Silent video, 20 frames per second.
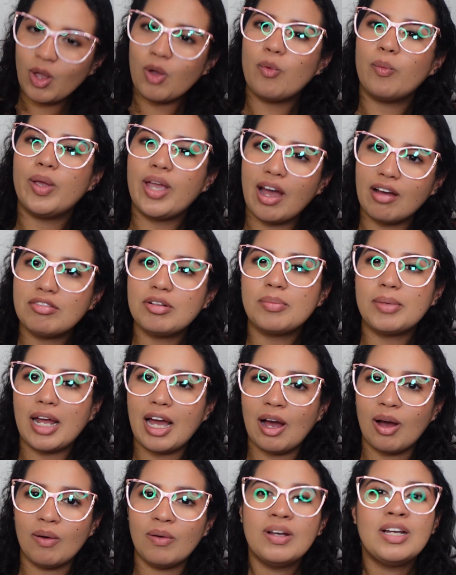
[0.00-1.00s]
We have them
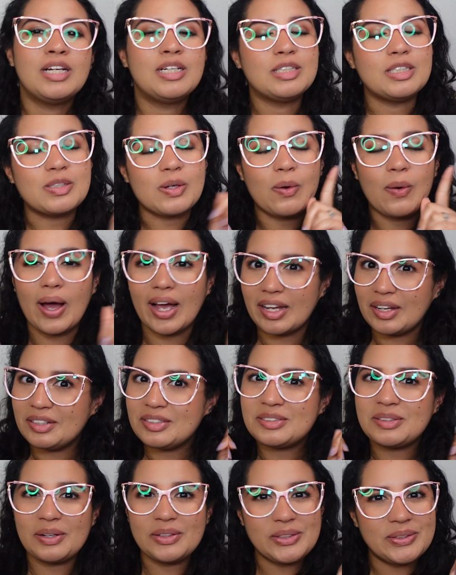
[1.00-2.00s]
now. So I
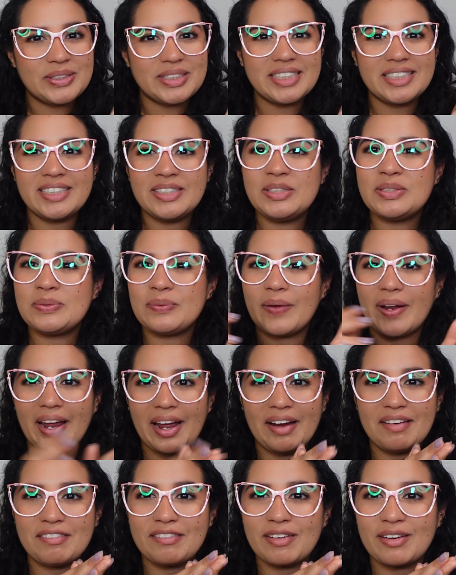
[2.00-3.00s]
could start using these
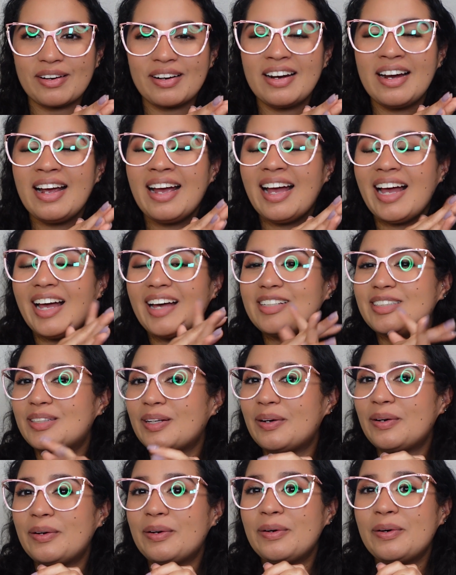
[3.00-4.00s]
whenever.
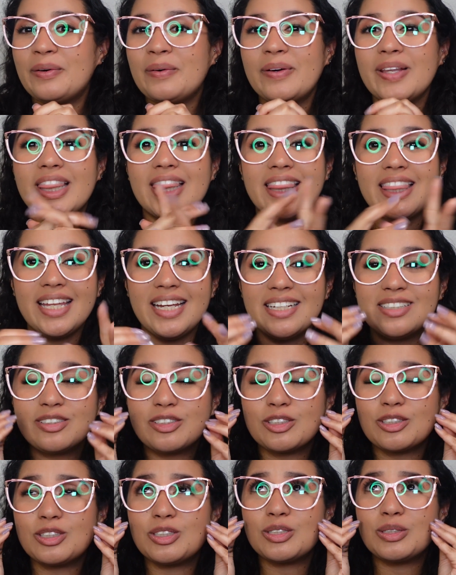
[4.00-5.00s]
So these
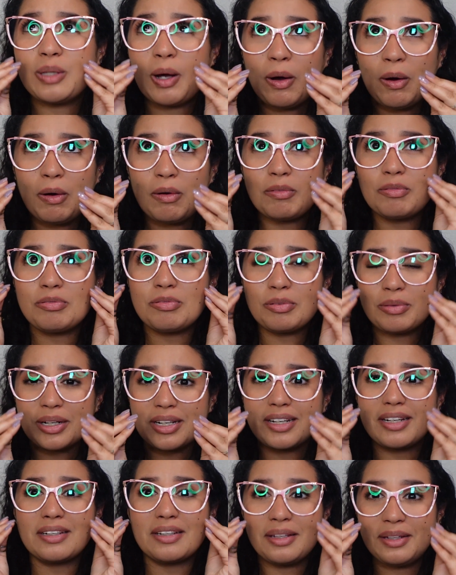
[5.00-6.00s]
are so
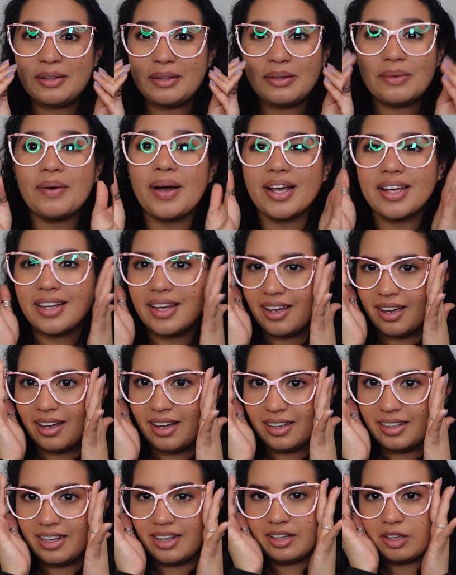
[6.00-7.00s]
freaking cute. I
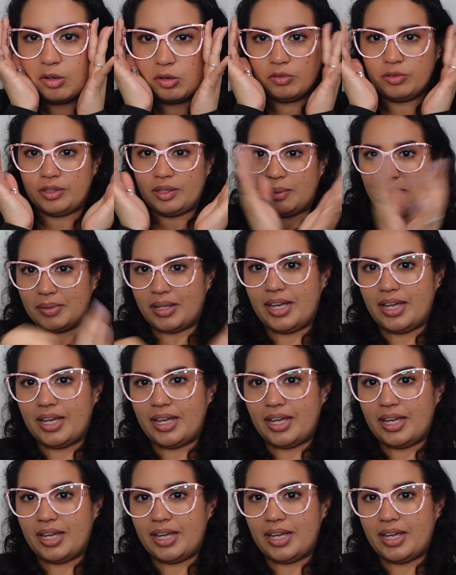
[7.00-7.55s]
can't get over them.